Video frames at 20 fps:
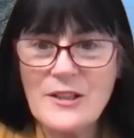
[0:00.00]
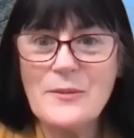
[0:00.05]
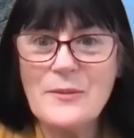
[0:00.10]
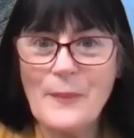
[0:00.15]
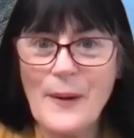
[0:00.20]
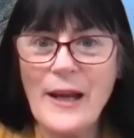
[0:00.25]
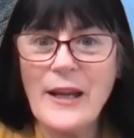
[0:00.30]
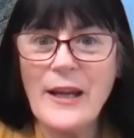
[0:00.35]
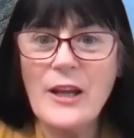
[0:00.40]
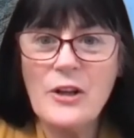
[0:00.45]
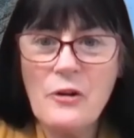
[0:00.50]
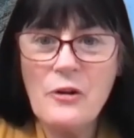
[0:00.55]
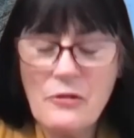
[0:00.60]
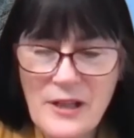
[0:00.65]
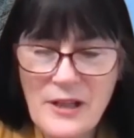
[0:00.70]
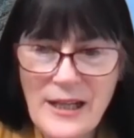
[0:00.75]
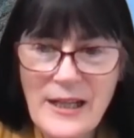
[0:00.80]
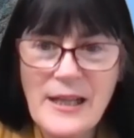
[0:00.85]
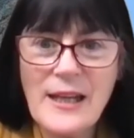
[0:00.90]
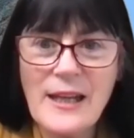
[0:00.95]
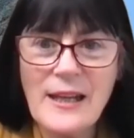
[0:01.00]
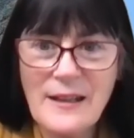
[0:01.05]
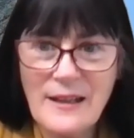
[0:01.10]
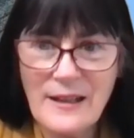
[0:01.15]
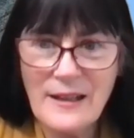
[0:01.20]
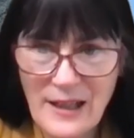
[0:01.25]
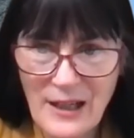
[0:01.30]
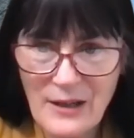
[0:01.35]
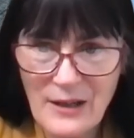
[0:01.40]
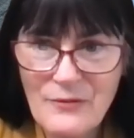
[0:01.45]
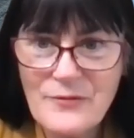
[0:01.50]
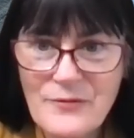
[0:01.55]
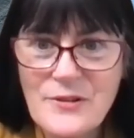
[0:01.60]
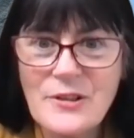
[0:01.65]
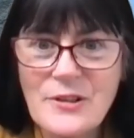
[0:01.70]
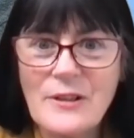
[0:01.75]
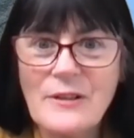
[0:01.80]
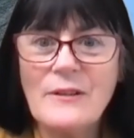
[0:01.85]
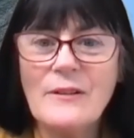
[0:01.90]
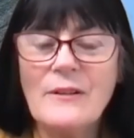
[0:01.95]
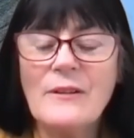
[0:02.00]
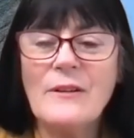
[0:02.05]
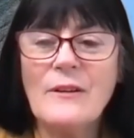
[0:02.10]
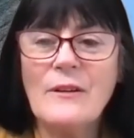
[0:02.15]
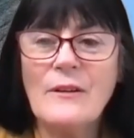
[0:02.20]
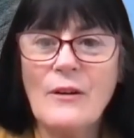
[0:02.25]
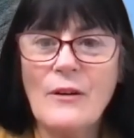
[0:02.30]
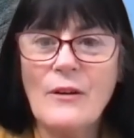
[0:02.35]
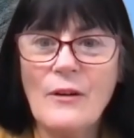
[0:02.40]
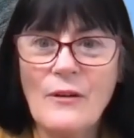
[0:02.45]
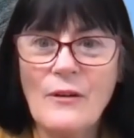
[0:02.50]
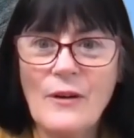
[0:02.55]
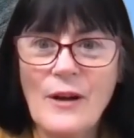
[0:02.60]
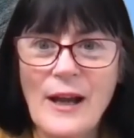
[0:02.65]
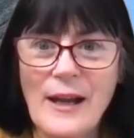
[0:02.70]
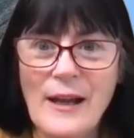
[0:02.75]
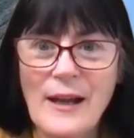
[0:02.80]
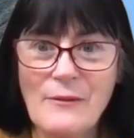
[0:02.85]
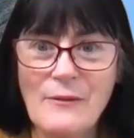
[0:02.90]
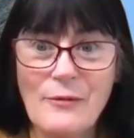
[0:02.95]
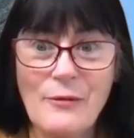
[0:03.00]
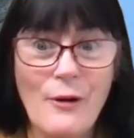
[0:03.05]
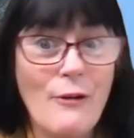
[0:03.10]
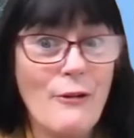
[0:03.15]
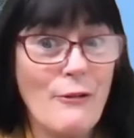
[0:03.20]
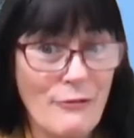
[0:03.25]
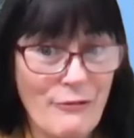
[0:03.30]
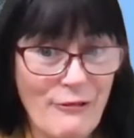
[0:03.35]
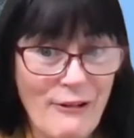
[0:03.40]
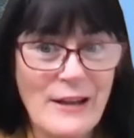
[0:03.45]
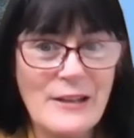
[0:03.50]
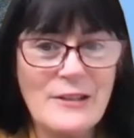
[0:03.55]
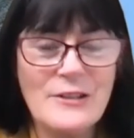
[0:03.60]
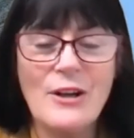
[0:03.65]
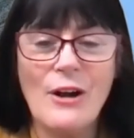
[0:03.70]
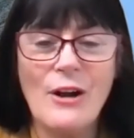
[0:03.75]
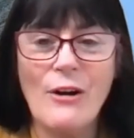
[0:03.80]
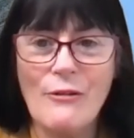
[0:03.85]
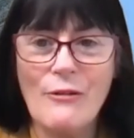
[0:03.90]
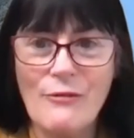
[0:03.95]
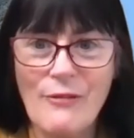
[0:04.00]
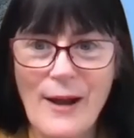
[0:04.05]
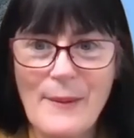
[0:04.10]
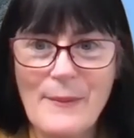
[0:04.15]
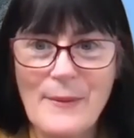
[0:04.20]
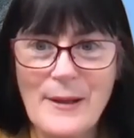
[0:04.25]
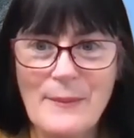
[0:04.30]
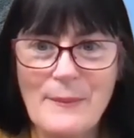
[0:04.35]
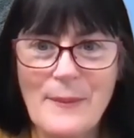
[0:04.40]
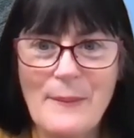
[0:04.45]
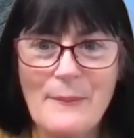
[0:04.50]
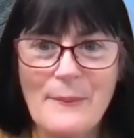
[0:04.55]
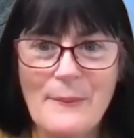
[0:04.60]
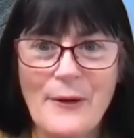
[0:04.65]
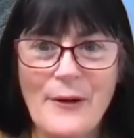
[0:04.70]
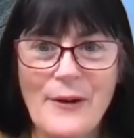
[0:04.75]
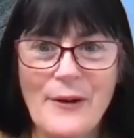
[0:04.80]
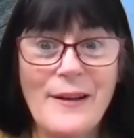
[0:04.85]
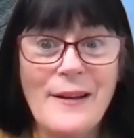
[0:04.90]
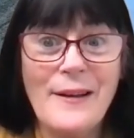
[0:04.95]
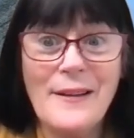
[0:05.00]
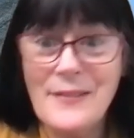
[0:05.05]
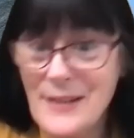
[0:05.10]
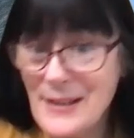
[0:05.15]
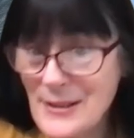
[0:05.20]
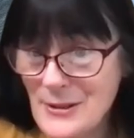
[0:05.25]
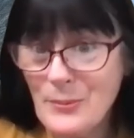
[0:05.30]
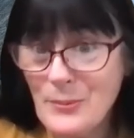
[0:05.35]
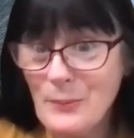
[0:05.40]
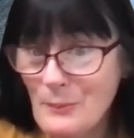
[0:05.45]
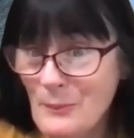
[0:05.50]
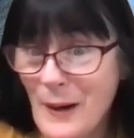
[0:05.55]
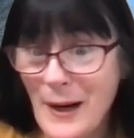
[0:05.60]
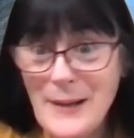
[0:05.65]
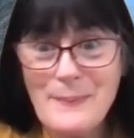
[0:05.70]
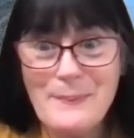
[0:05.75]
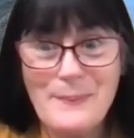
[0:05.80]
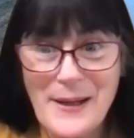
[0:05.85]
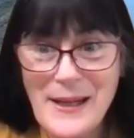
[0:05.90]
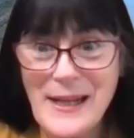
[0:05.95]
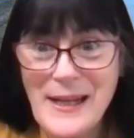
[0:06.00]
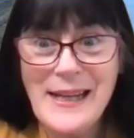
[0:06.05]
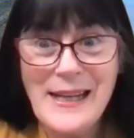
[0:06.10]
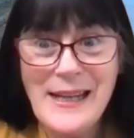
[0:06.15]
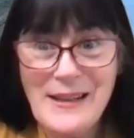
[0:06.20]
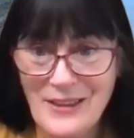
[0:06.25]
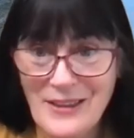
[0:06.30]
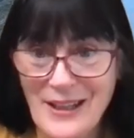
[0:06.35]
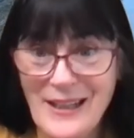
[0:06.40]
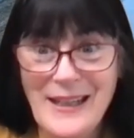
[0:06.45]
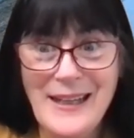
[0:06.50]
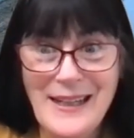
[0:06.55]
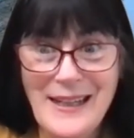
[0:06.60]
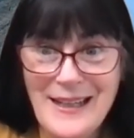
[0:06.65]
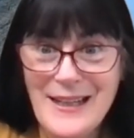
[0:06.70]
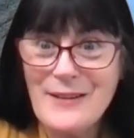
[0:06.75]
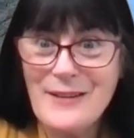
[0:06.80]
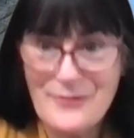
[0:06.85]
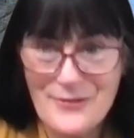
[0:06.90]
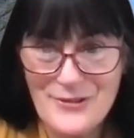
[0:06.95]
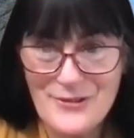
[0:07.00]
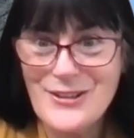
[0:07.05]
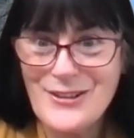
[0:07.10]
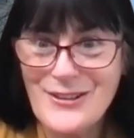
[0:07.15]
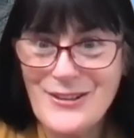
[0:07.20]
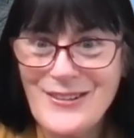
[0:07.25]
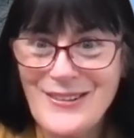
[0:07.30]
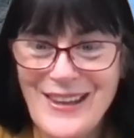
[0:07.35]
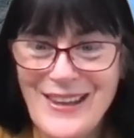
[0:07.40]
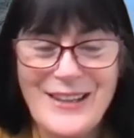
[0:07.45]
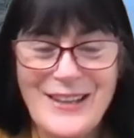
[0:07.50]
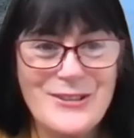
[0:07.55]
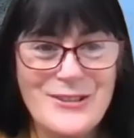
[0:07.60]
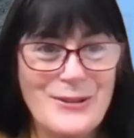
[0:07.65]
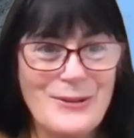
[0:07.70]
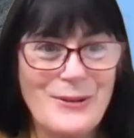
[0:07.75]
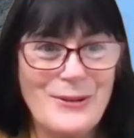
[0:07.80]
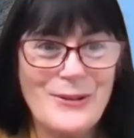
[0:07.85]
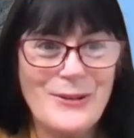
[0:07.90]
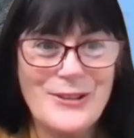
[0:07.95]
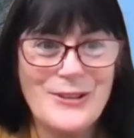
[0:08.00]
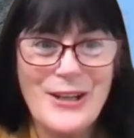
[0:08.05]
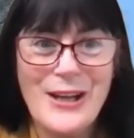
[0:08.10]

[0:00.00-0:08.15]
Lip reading: to buy a unique gift for a friend or family member, this might be the gift that you could.